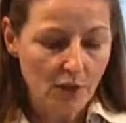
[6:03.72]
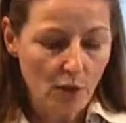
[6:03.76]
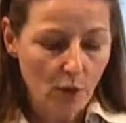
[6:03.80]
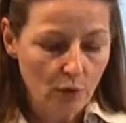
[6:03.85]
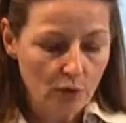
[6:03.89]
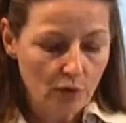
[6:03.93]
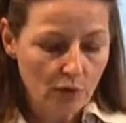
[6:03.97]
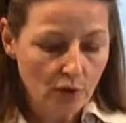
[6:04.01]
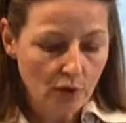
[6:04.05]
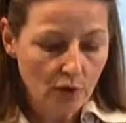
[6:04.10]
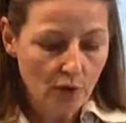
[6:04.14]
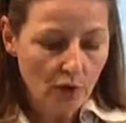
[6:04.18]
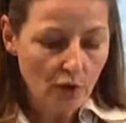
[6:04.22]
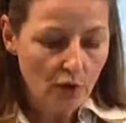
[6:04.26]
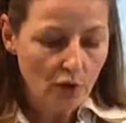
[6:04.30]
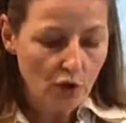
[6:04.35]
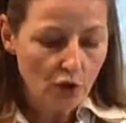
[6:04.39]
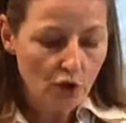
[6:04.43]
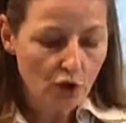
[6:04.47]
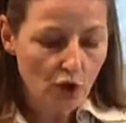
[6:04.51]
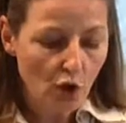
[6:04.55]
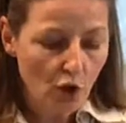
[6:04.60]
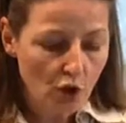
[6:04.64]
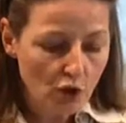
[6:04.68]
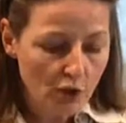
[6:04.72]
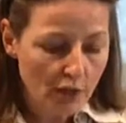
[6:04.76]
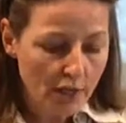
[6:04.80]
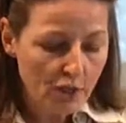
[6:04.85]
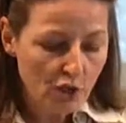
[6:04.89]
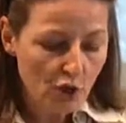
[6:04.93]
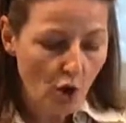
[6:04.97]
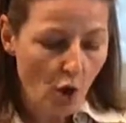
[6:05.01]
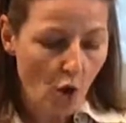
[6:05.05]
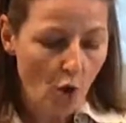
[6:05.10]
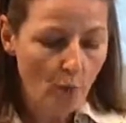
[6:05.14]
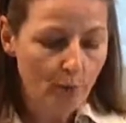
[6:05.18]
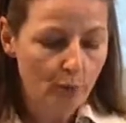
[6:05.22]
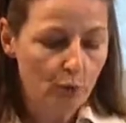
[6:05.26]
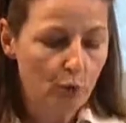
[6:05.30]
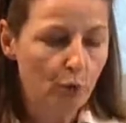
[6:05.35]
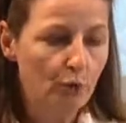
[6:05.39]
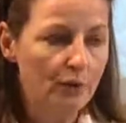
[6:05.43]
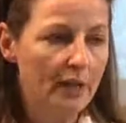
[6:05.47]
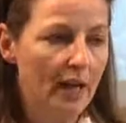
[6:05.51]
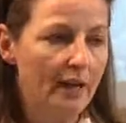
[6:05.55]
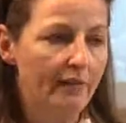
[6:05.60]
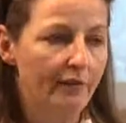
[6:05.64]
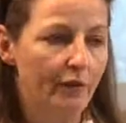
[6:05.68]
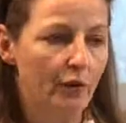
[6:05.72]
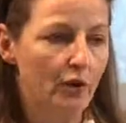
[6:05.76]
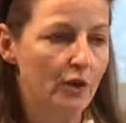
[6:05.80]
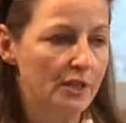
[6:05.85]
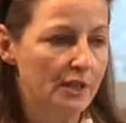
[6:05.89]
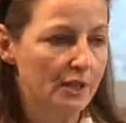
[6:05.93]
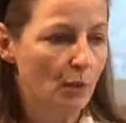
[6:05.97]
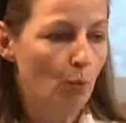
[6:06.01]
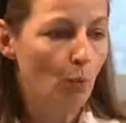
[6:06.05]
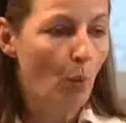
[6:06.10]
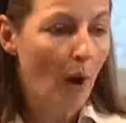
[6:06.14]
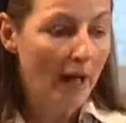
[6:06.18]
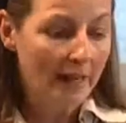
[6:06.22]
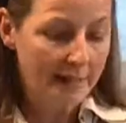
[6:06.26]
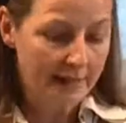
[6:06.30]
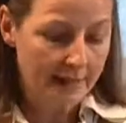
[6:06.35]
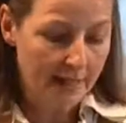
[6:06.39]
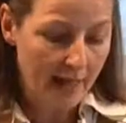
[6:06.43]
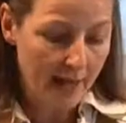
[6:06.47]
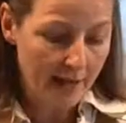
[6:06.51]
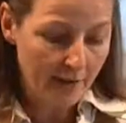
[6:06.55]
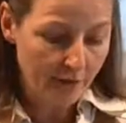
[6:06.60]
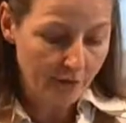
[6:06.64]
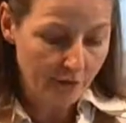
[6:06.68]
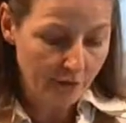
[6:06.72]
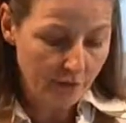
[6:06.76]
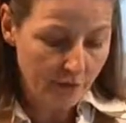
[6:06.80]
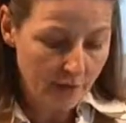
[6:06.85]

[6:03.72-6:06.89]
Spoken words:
zones, Georgia is home to diverse wildlife,